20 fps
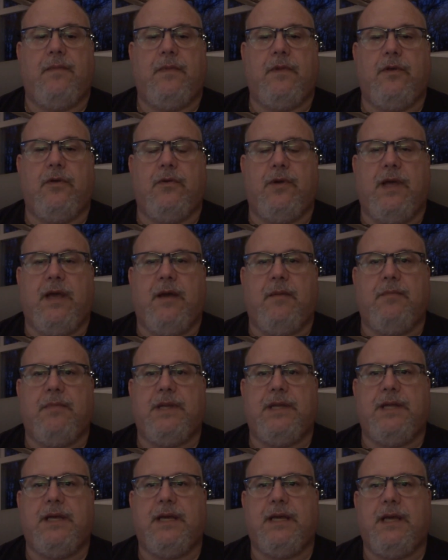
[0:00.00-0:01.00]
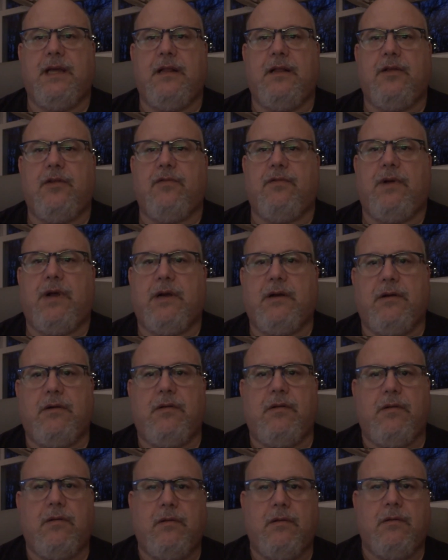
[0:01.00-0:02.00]
You kept meticulous
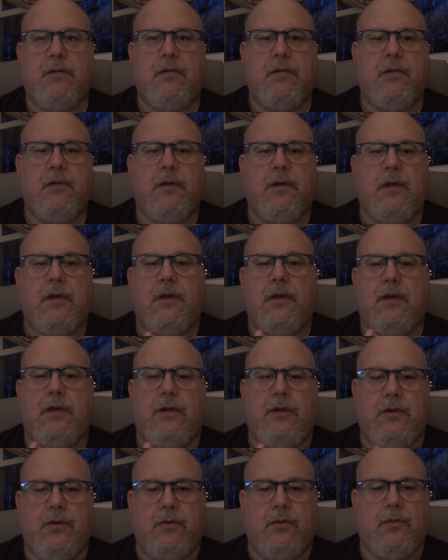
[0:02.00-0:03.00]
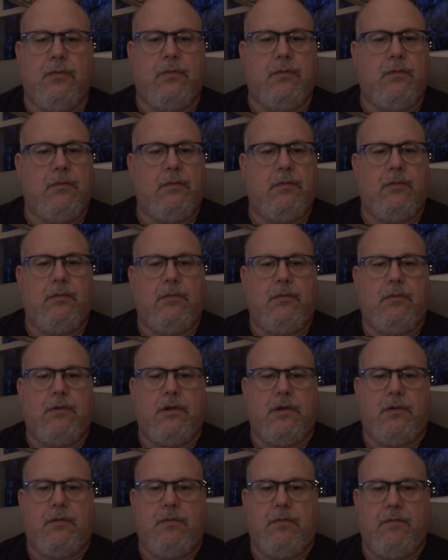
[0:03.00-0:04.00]
records. You
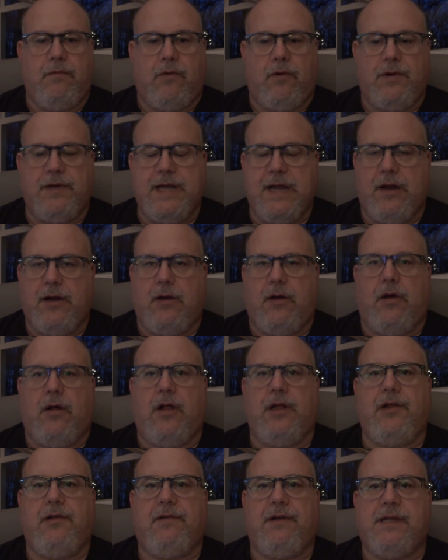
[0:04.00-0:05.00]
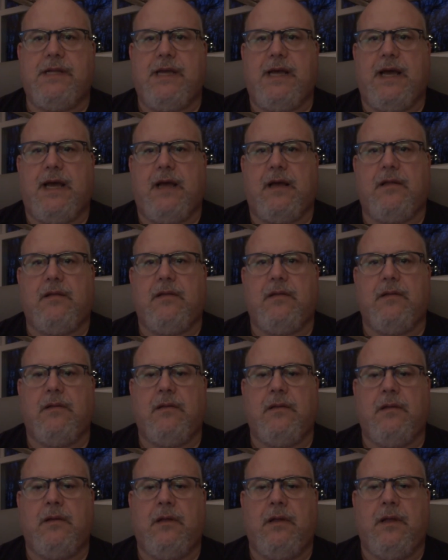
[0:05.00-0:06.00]
wrote down all your attacks,
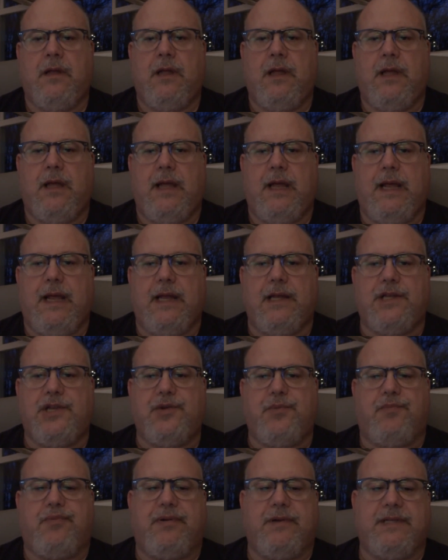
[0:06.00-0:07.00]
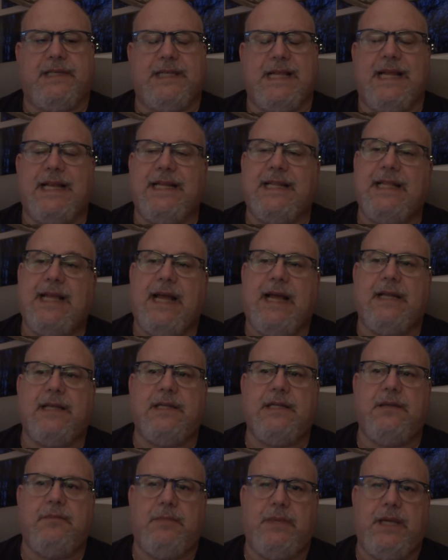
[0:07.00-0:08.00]
and to present that
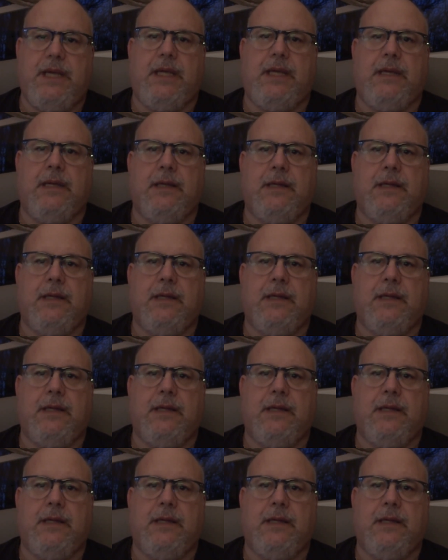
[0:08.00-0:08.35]
to me